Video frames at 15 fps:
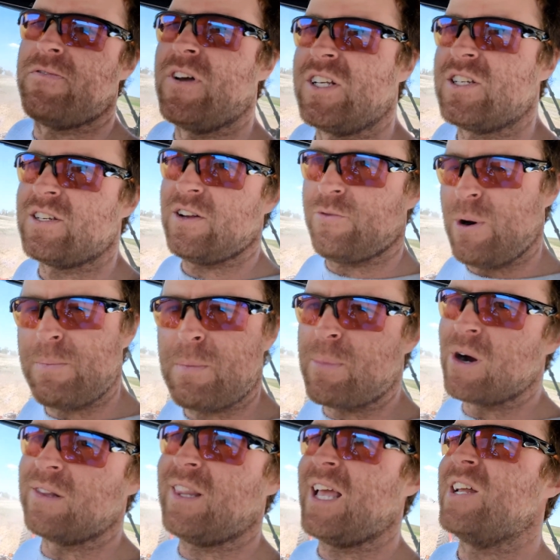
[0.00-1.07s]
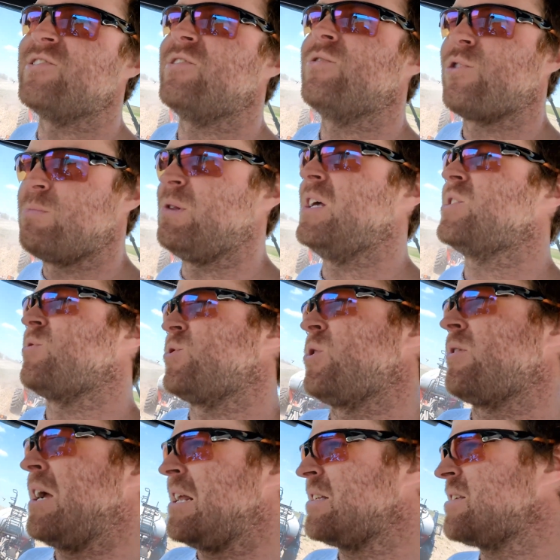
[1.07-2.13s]
fix is to rip apart the engine and replace those
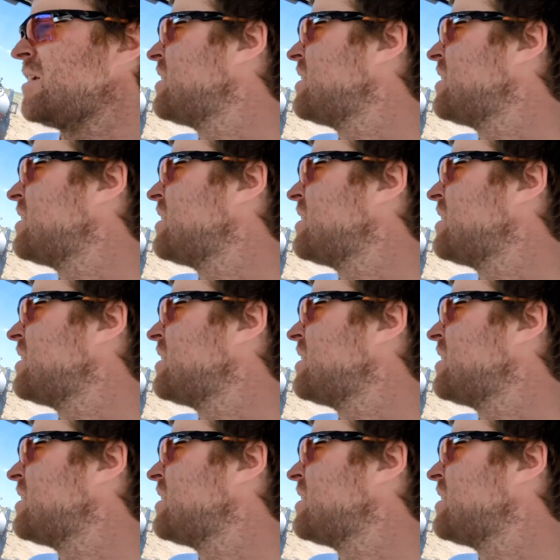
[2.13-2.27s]
O-rings.